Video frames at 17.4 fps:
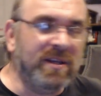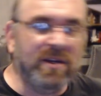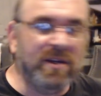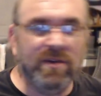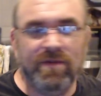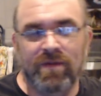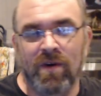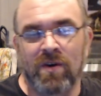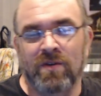
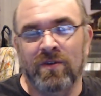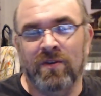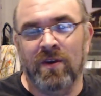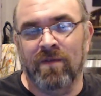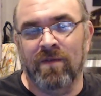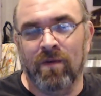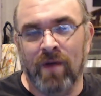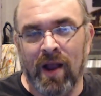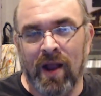as far as their
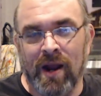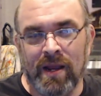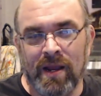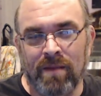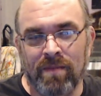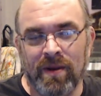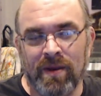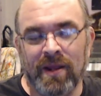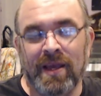variety.
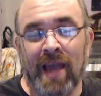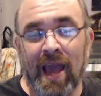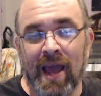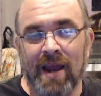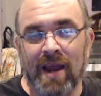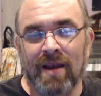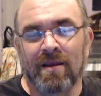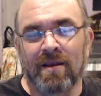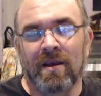But
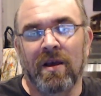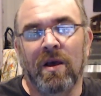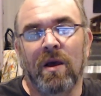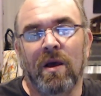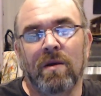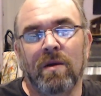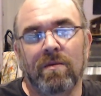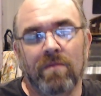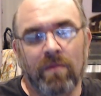again,
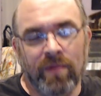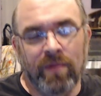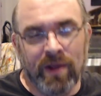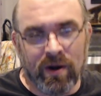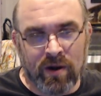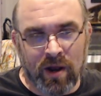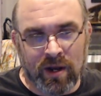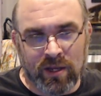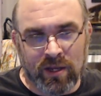
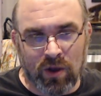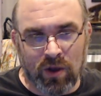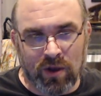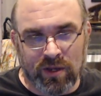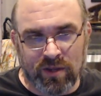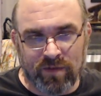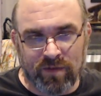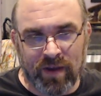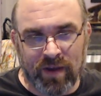they're not as
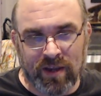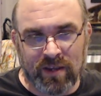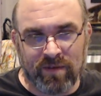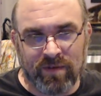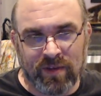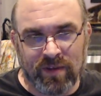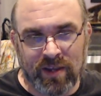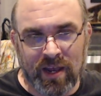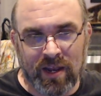cost
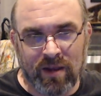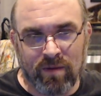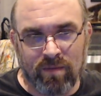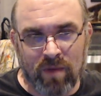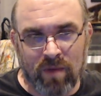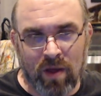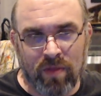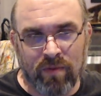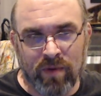effective as getting
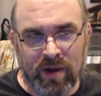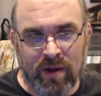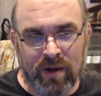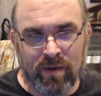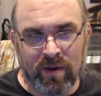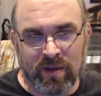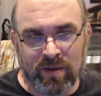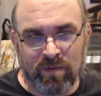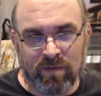a 3D
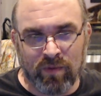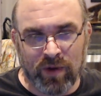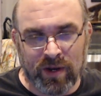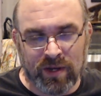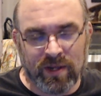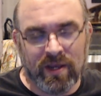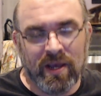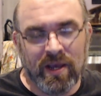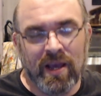resin
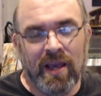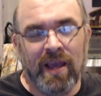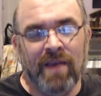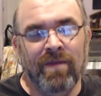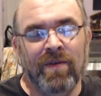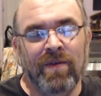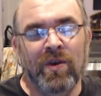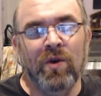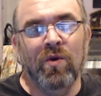print.
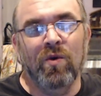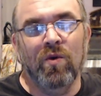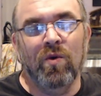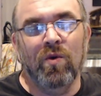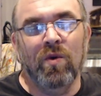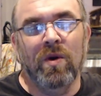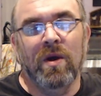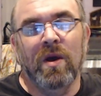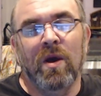If
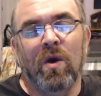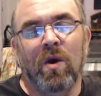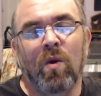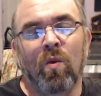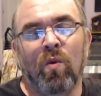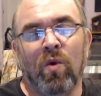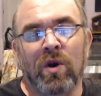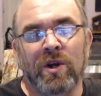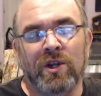you
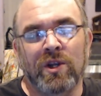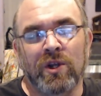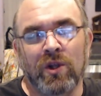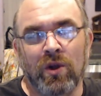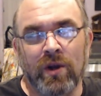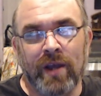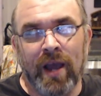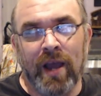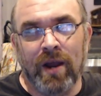were to
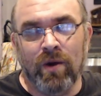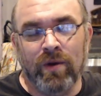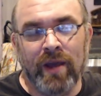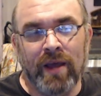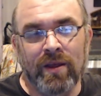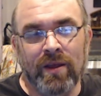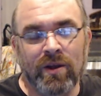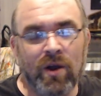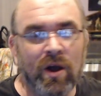look at,
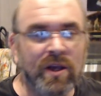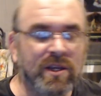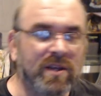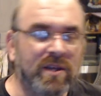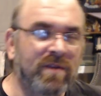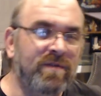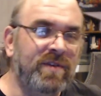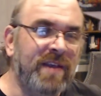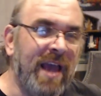okay, the cost
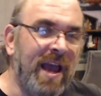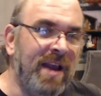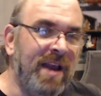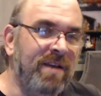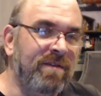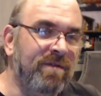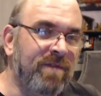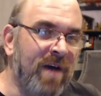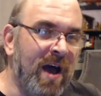of
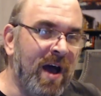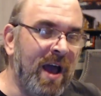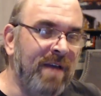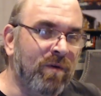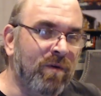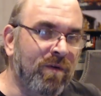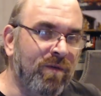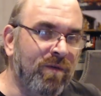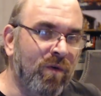10,
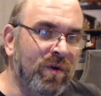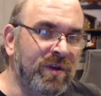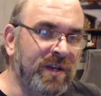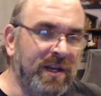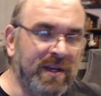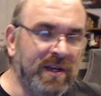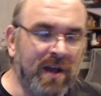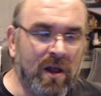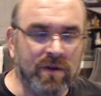5, or
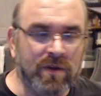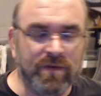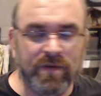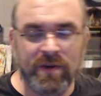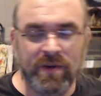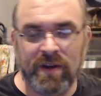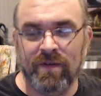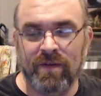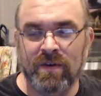$14
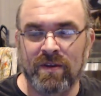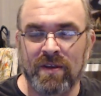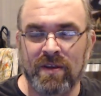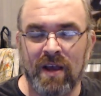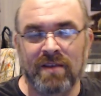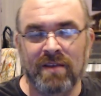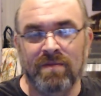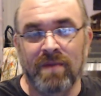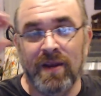for different
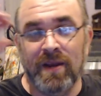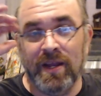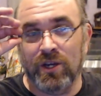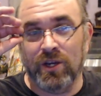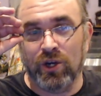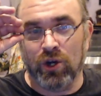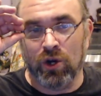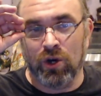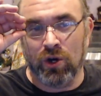size
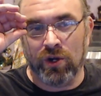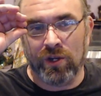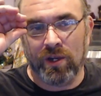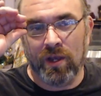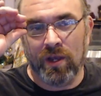miniatures,